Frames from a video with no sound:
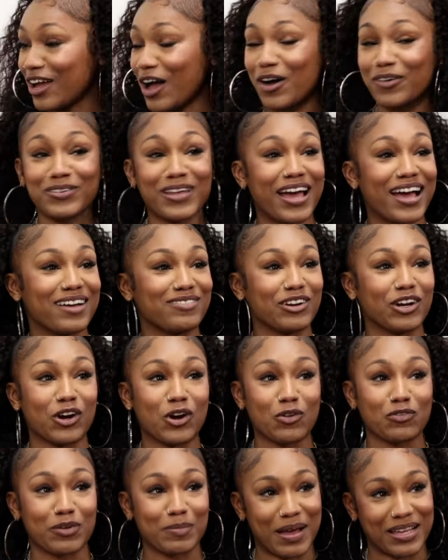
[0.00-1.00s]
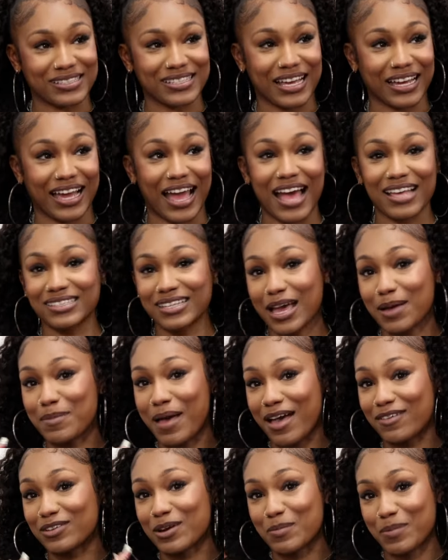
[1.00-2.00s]
Hopefully I have a girl for my second. I say I'm
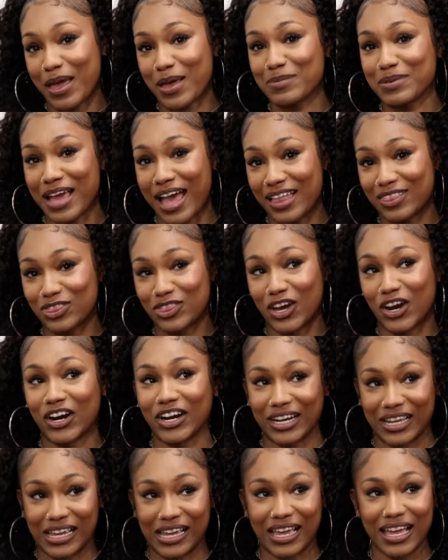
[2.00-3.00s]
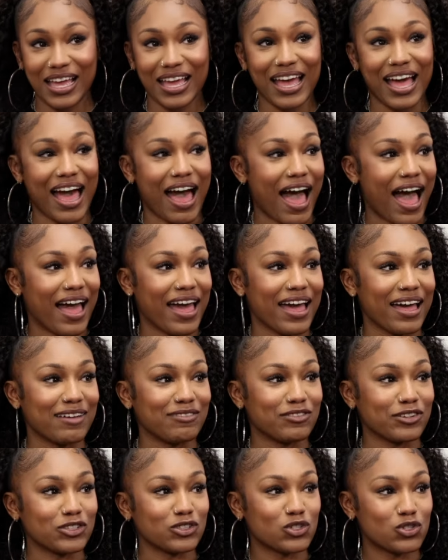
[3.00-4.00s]
having a baby at thirty. I
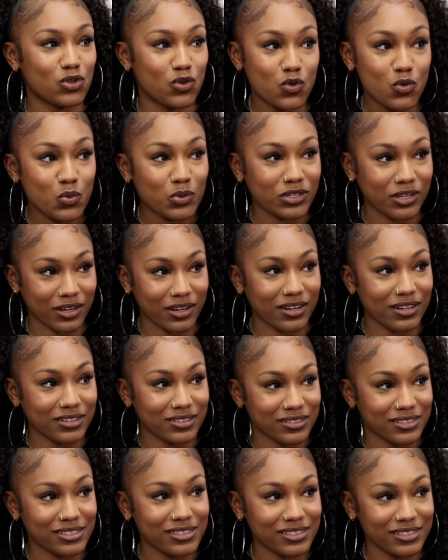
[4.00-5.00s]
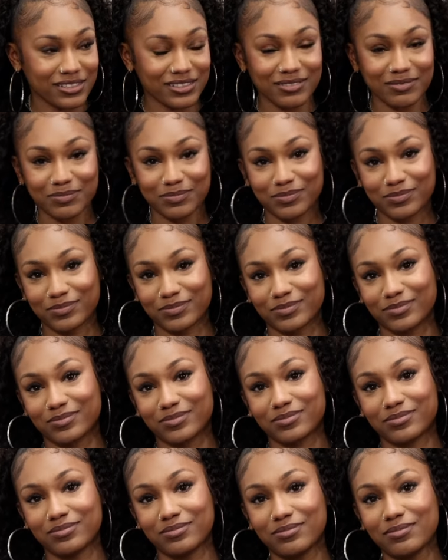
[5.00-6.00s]
have two years.
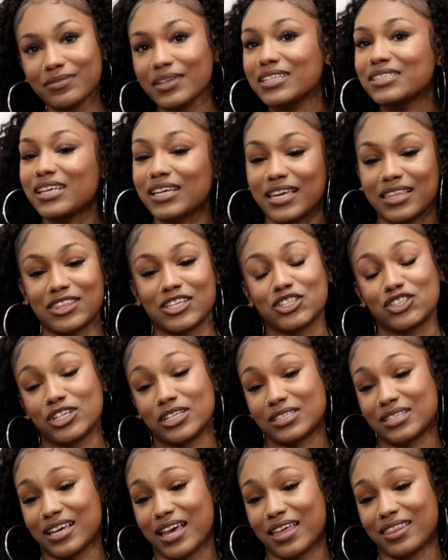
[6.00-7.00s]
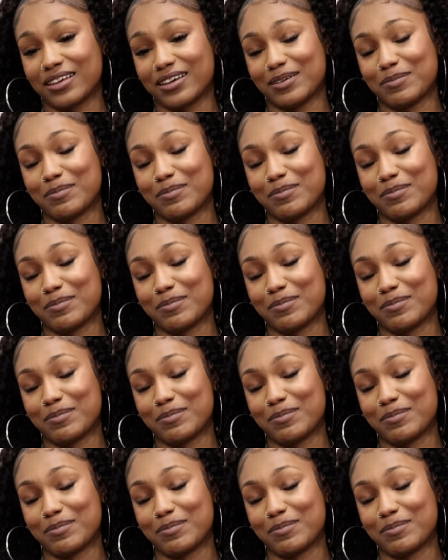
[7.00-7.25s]
To get this shit together.